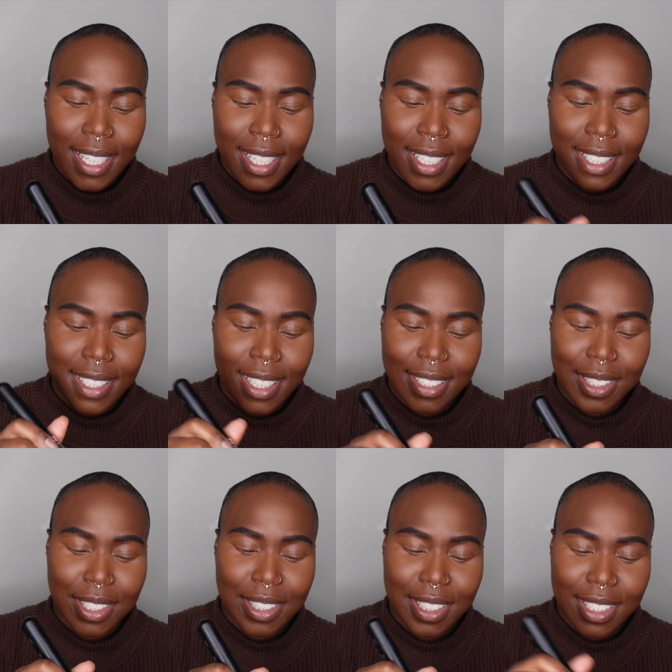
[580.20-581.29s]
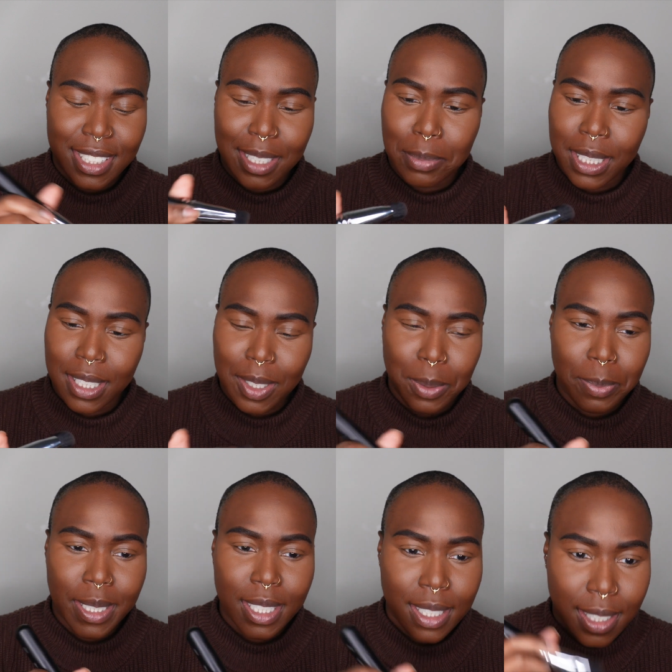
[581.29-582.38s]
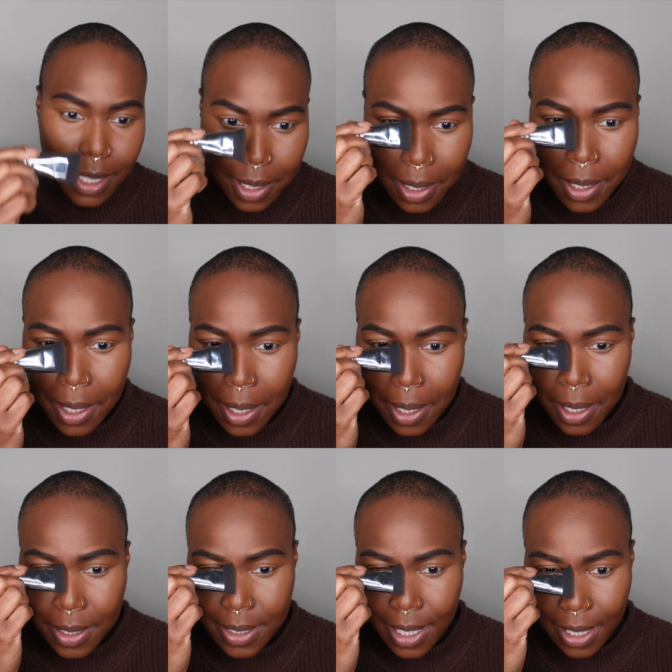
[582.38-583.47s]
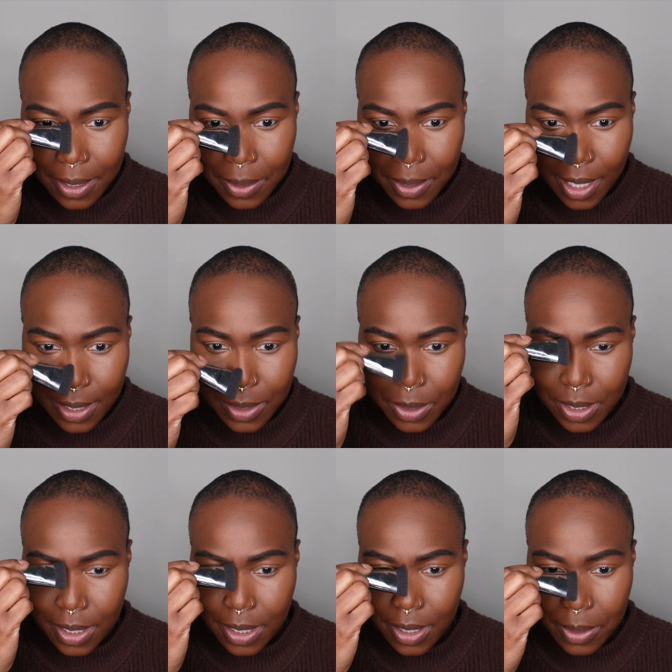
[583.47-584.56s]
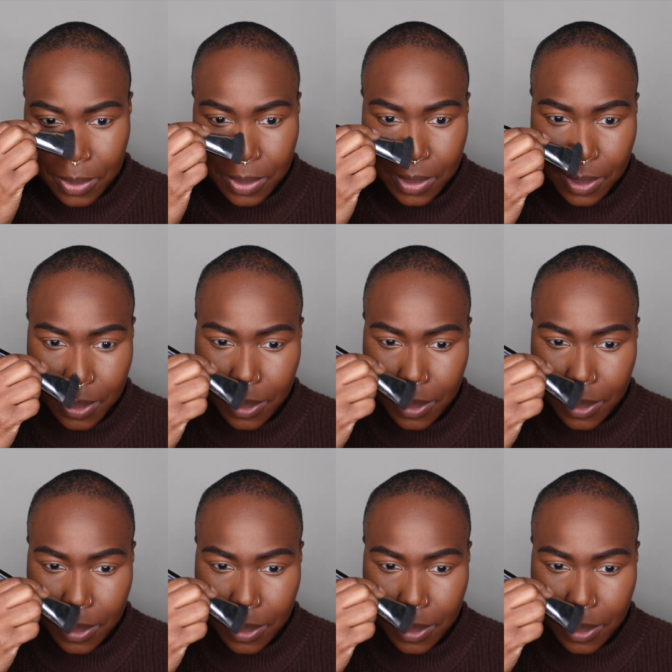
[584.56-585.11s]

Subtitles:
And I just dip in a little bit, just add a little contour to the nose.